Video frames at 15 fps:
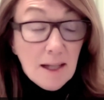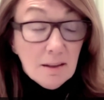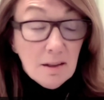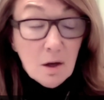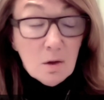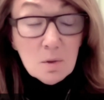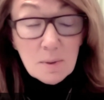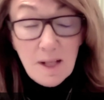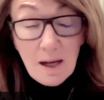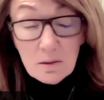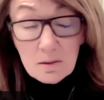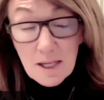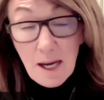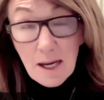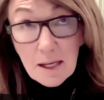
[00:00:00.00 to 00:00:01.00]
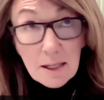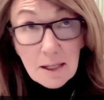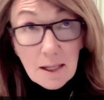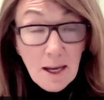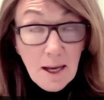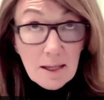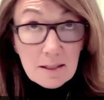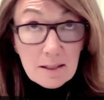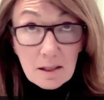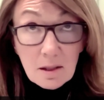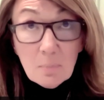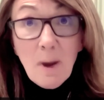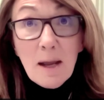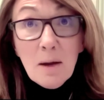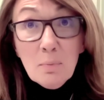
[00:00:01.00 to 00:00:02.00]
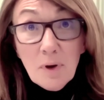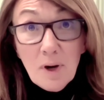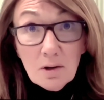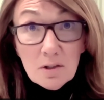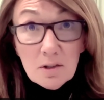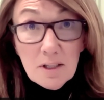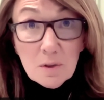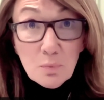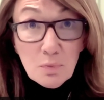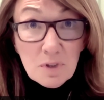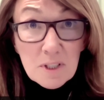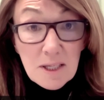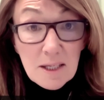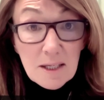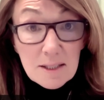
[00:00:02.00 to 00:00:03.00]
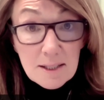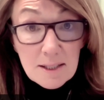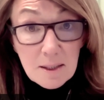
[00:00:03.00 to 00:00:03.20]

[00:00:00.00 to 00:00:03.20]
and goes without saying, is that the main priority is pretty